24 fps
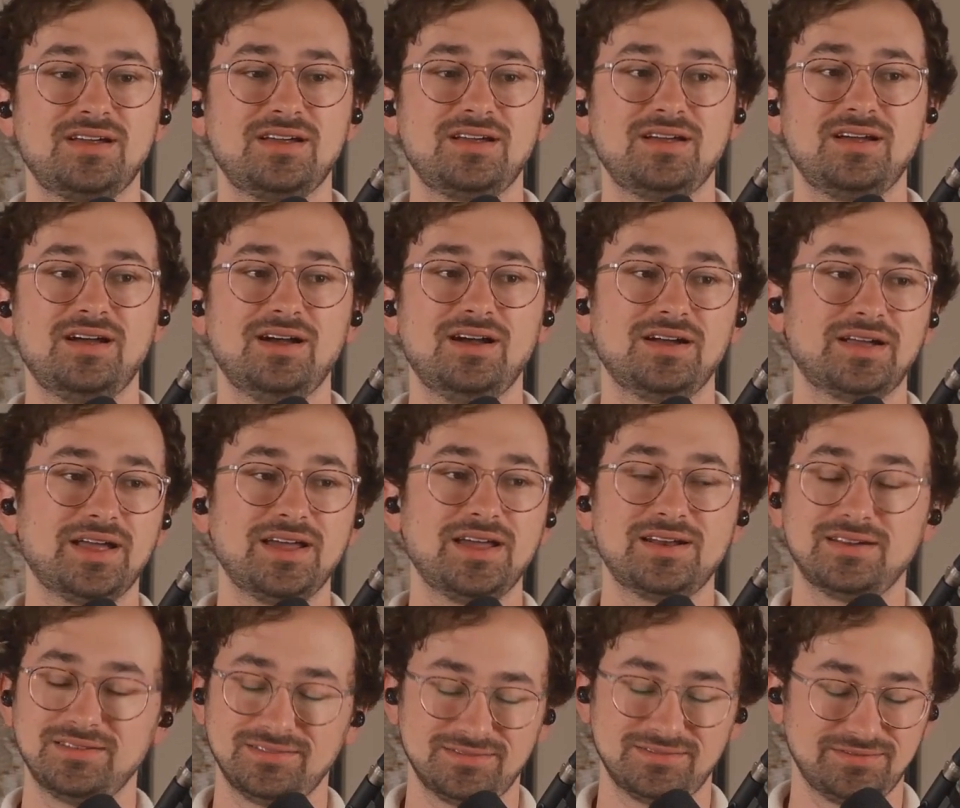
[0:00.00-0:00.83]

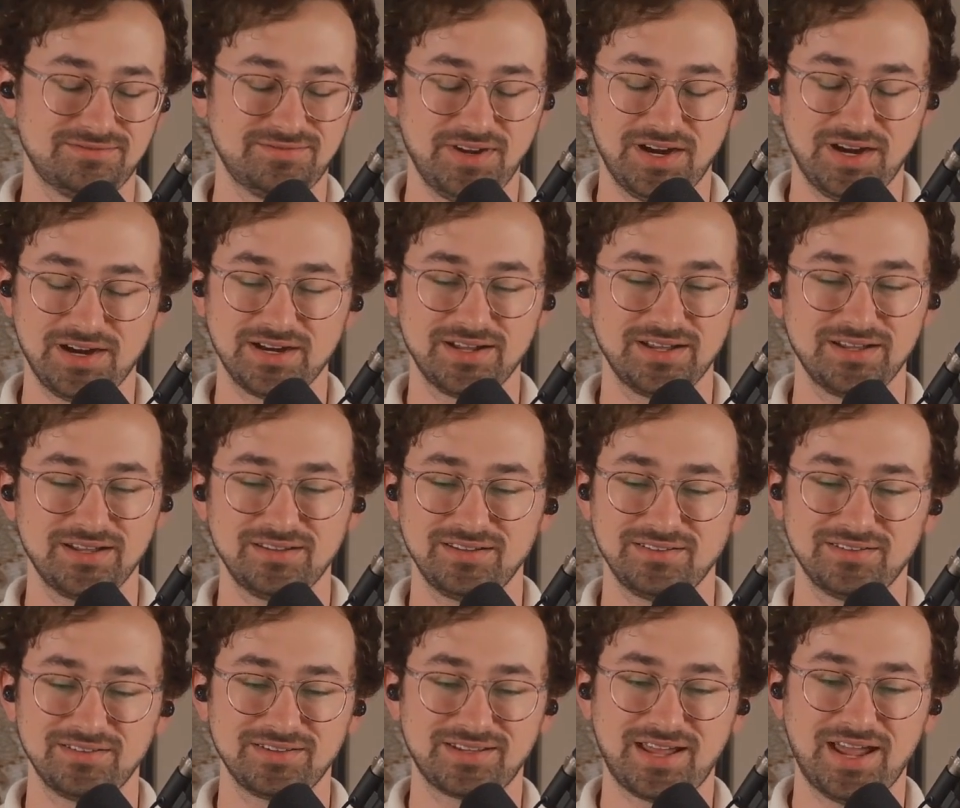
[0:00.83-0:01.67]
again,
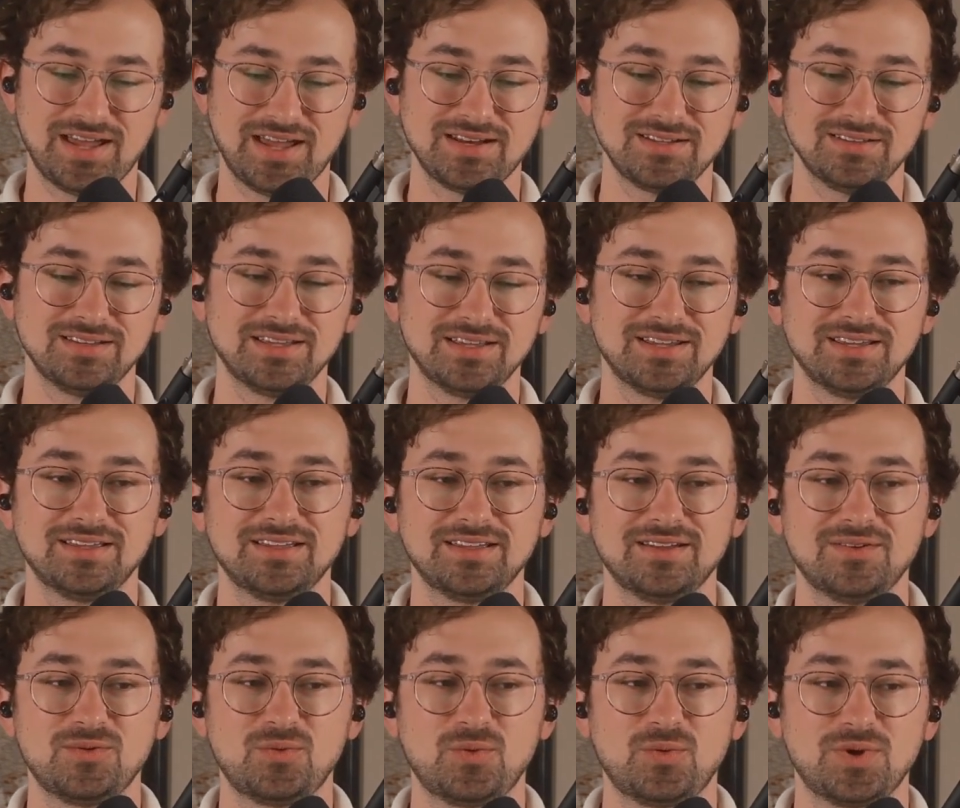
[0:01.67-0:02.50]
very candidly,
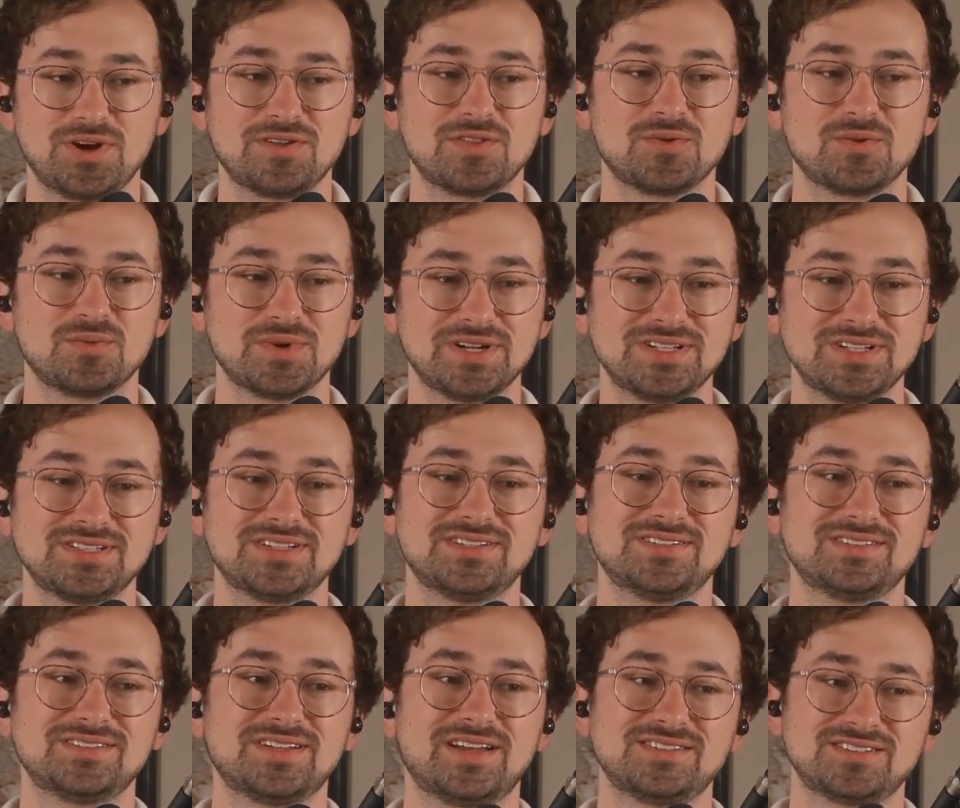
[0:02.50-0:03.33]
one of the
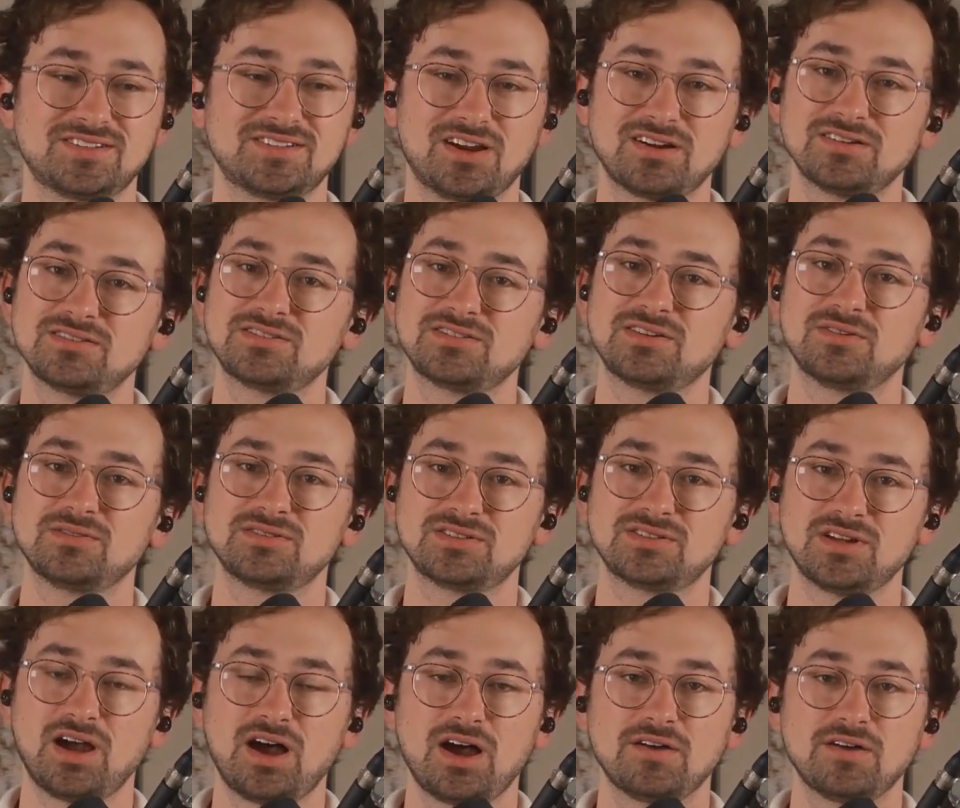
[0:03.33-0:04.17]
reasons I start so
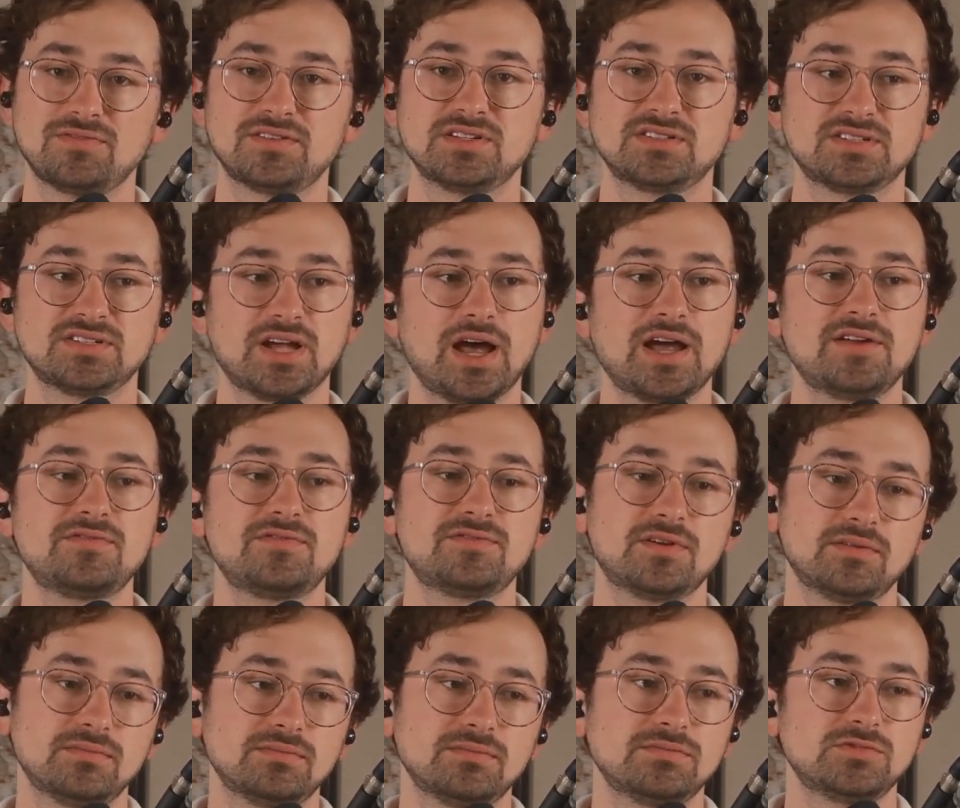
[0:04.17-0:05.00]
soft, aside
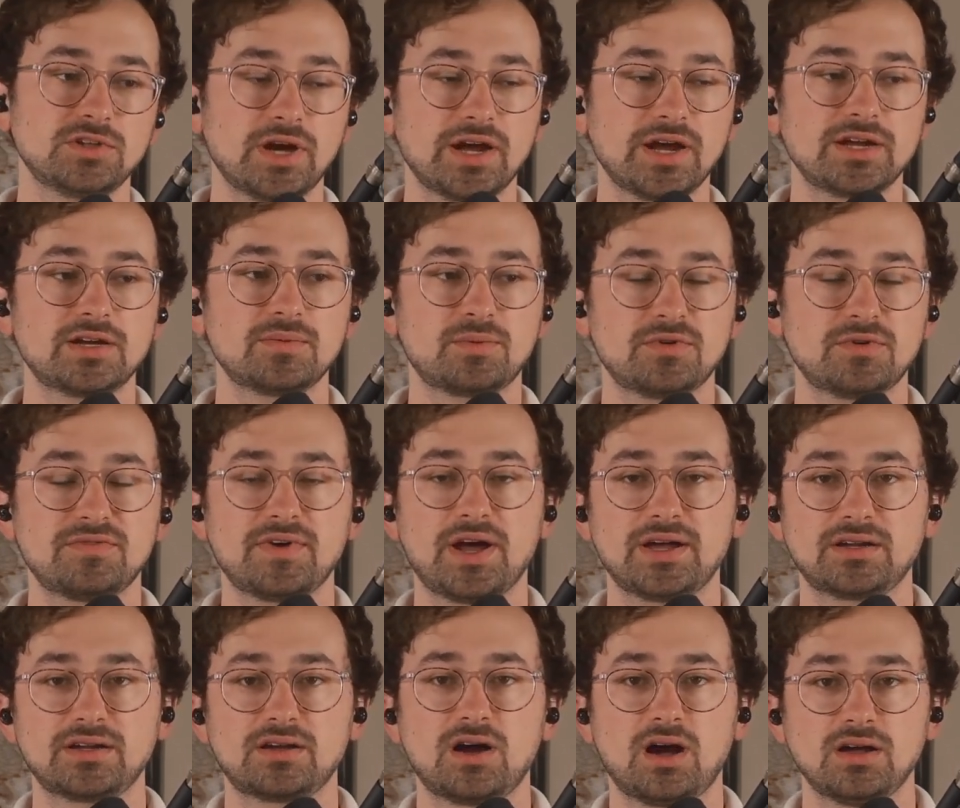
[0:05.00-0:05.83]
from trying to
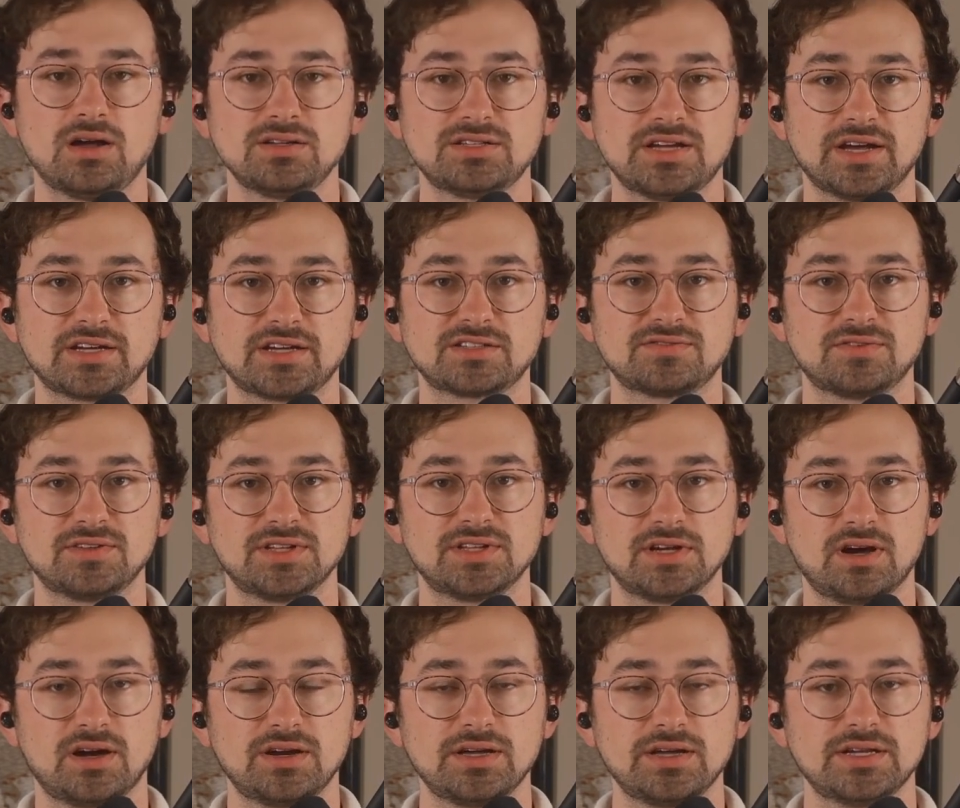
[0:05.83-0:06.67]
provide context for
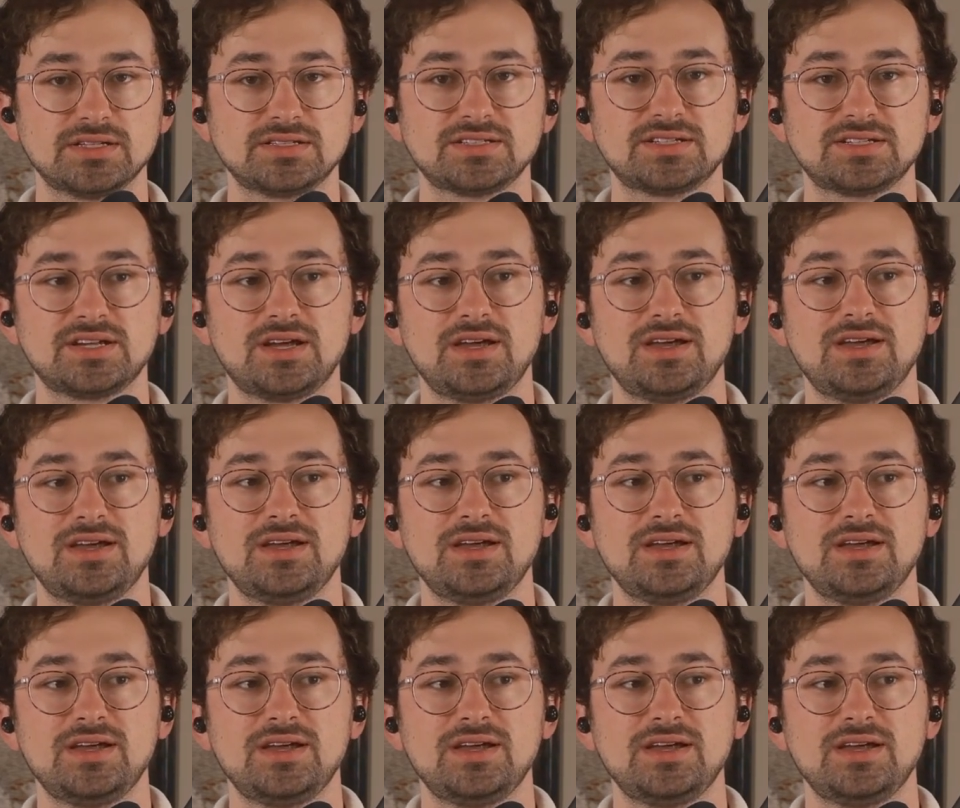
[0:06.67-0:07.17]
the audience,